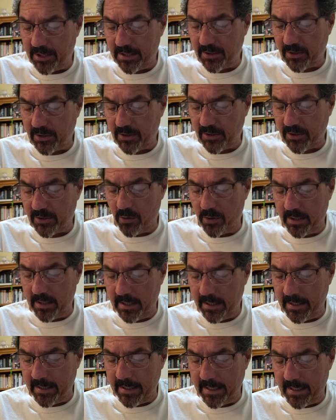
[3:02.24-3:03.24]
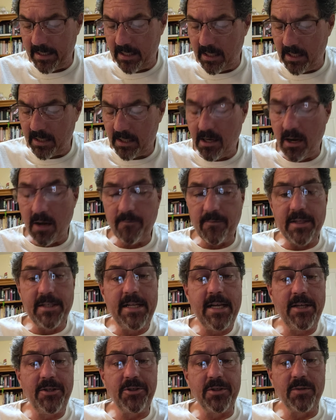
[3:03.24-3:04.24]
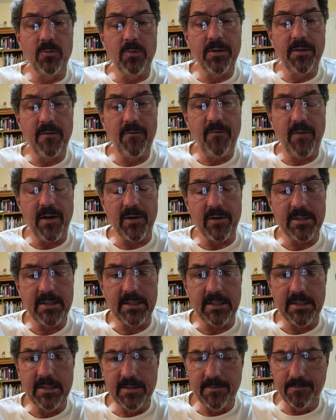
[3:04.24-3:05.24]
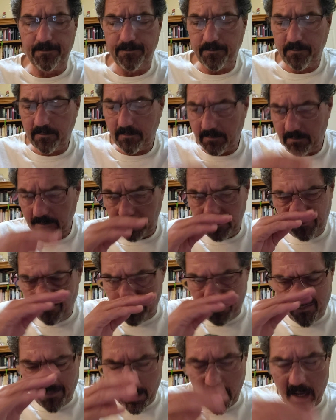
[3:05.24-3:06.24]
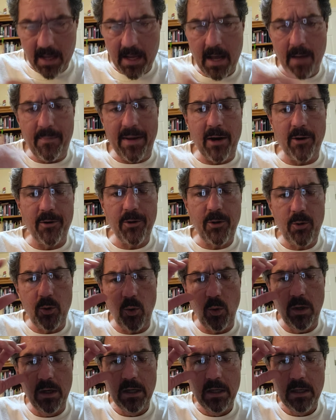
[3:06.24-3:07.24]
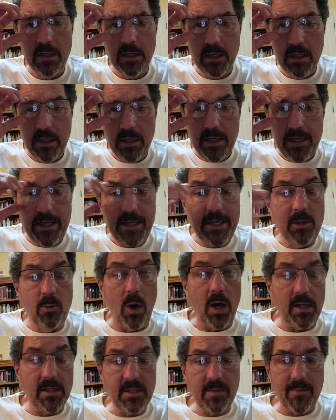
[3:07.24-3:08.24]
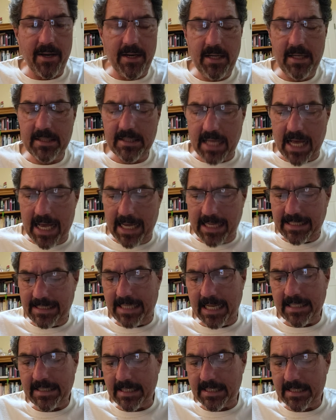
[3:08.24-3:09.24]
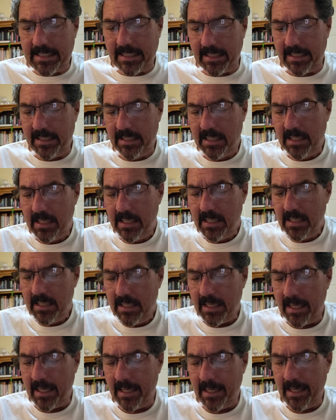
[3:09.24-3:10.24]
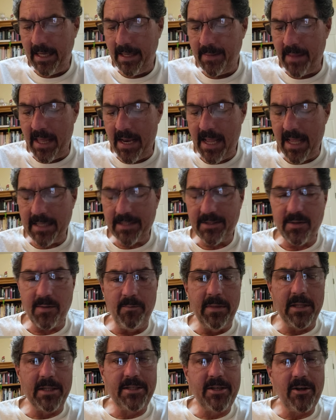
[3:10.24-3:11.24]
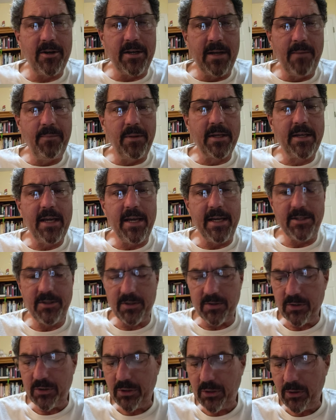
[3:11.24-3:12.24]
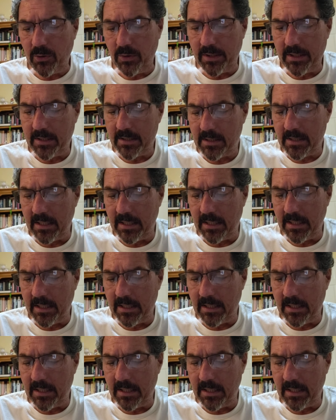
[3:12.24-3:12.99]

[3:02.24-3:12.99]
Jesus quoted in a, a confrontation with the Pharisees about who he was, about his identity. Uh, and that has military implications to it. It, it.